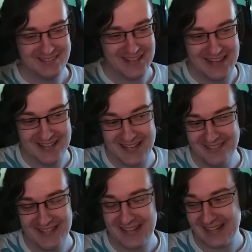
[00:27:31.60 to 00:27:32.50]
we don't
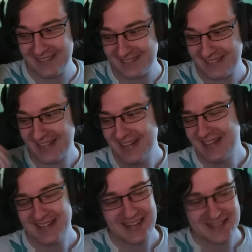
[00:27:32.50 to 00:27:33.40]
have anything.
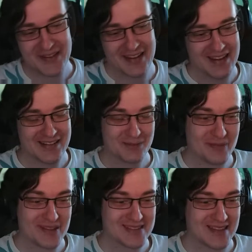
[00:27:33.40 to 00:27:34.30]
That's why our
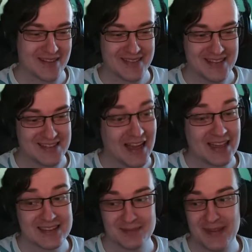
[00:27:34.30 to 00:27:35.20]
burst AoE
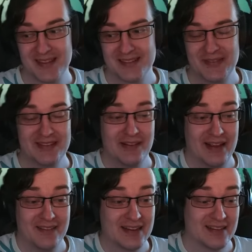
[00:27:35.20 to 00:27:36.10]
sucks, because we don't
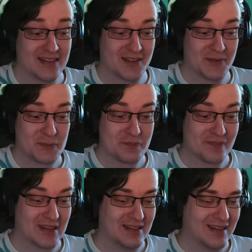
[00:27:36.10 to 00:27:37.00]
have anything.
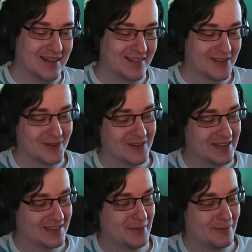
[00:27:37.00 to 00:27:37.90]
I already talked a
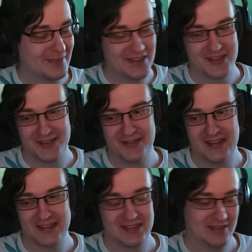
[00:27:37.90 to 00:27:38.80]
little about Nature
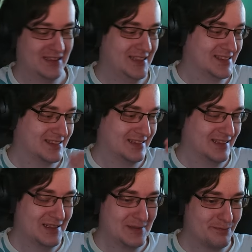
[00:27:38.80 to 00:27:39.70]
Swiftness. It's
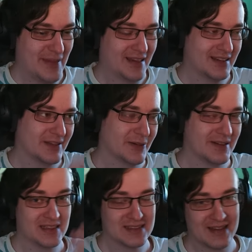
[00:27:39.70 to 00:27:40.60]
making
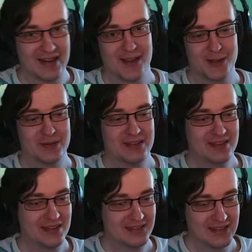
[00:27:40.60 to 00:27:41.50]
your next regrowth
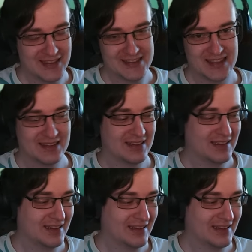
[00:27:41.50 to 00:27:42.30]
instant,